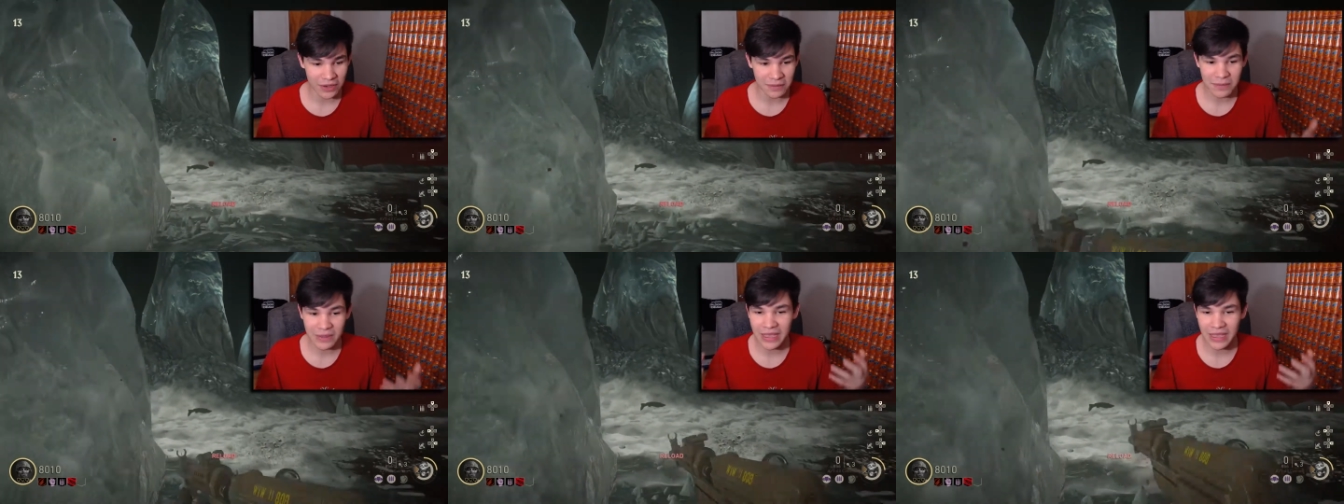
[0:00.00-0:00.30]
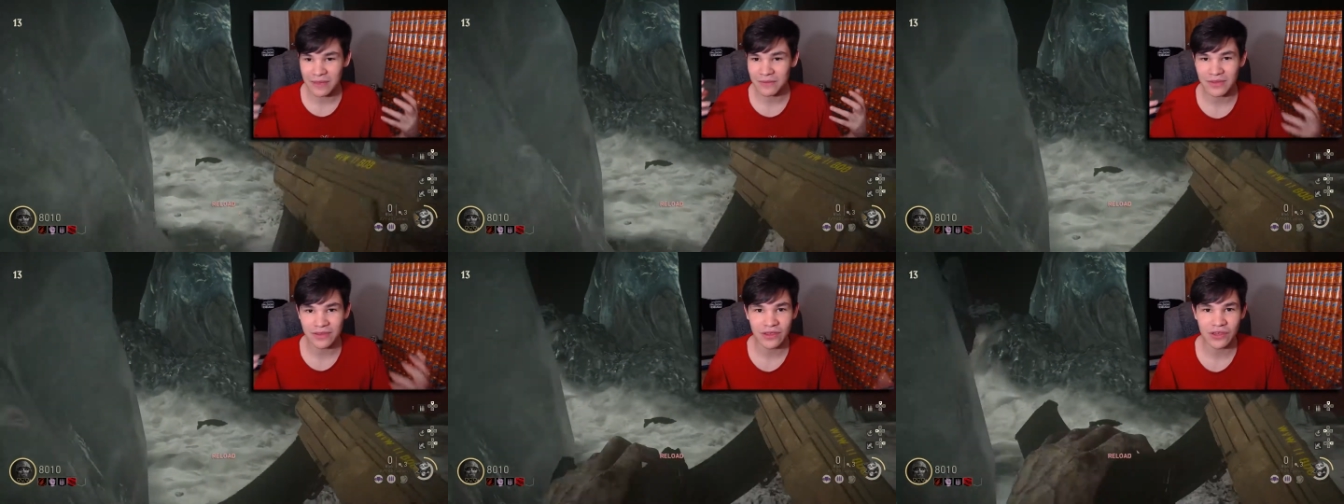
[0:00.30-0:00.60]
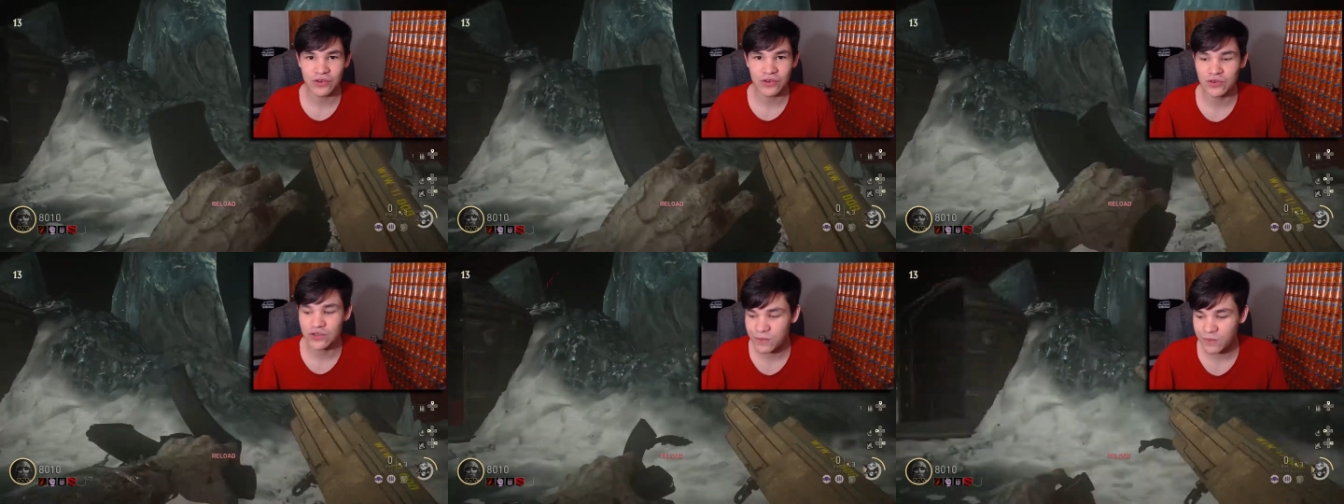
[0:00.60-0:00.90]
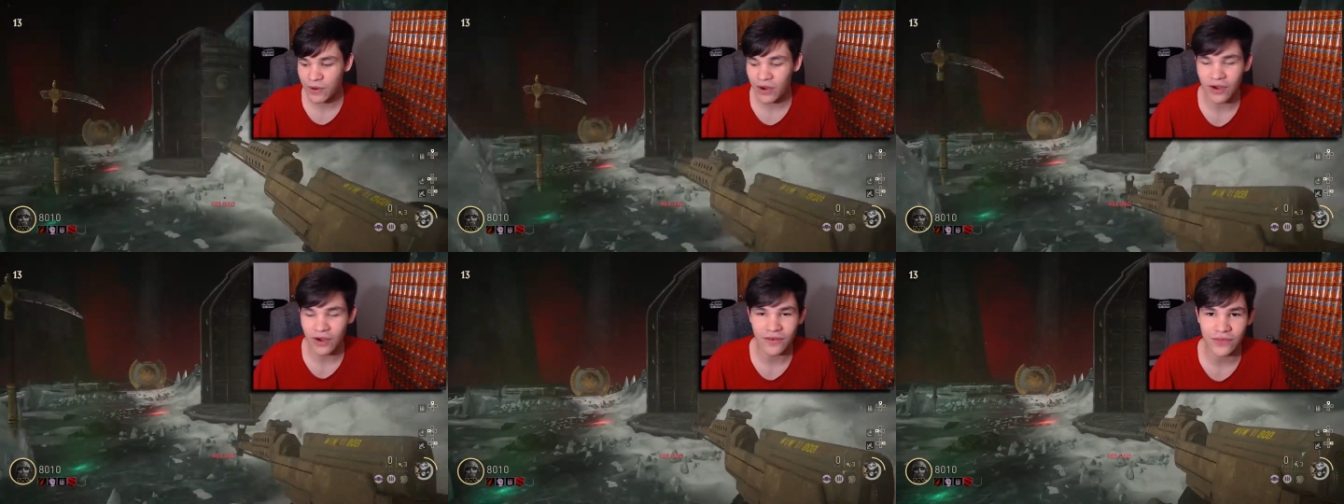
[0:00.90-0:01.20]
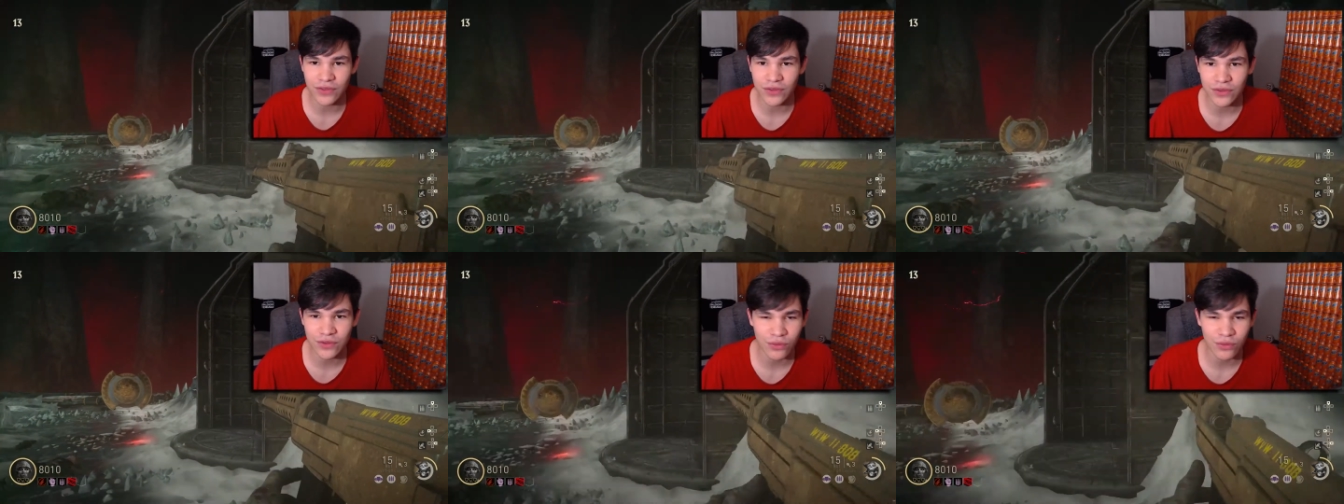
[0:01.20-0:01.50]
and he became this huge part
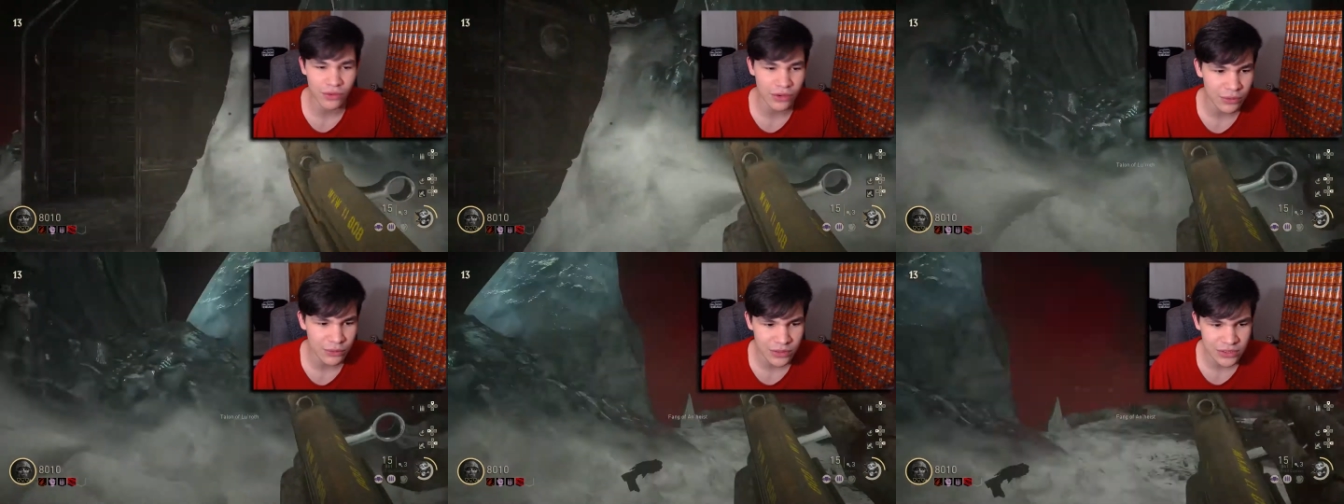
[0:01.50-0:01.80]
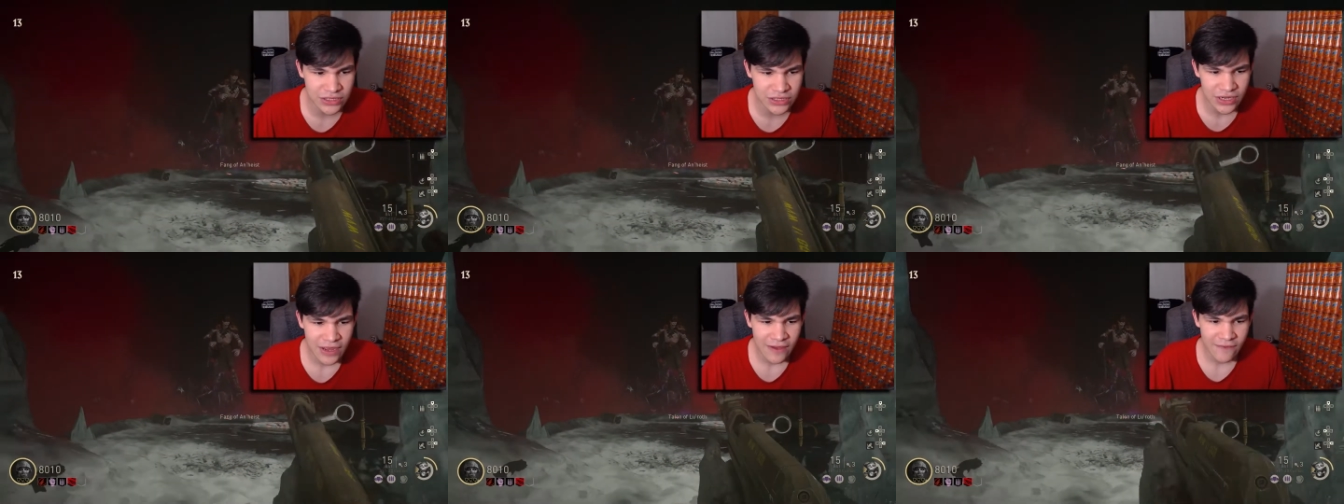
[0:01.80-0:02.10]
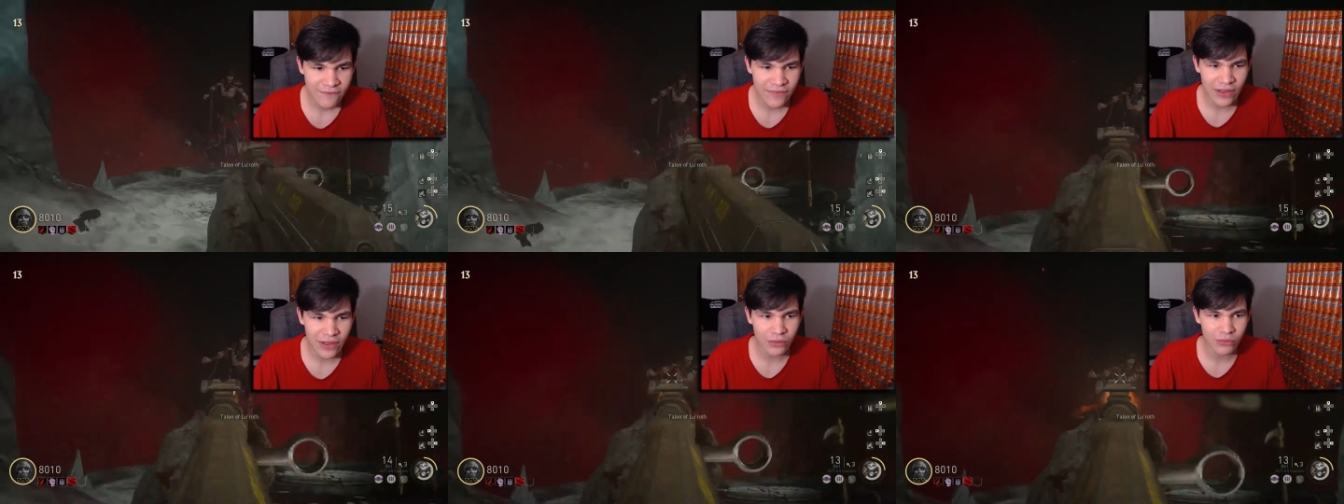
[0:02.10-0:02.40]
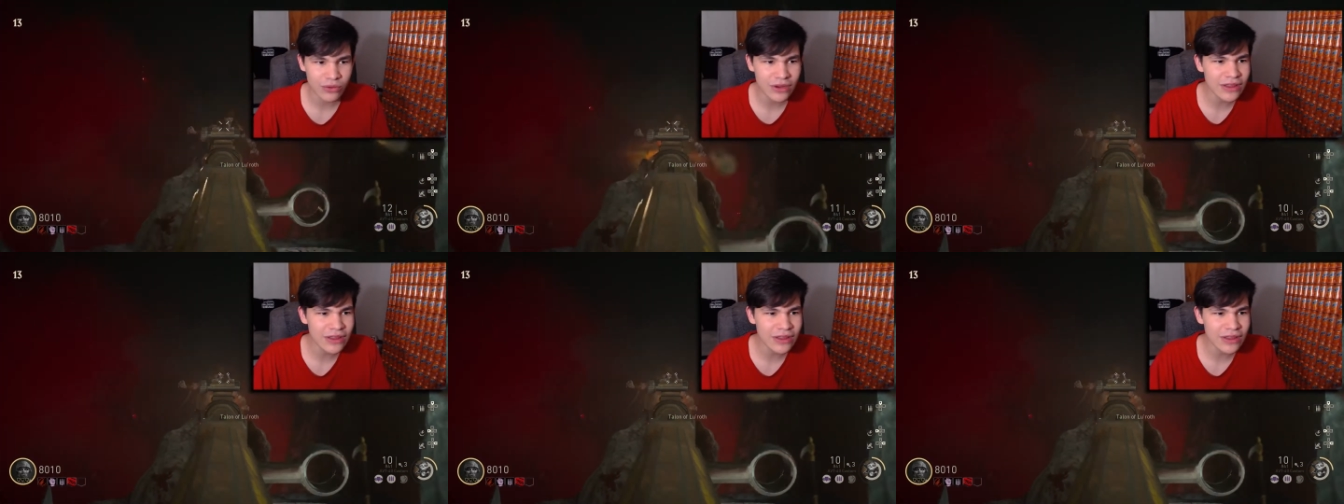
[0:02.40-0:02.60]
of the story, which felt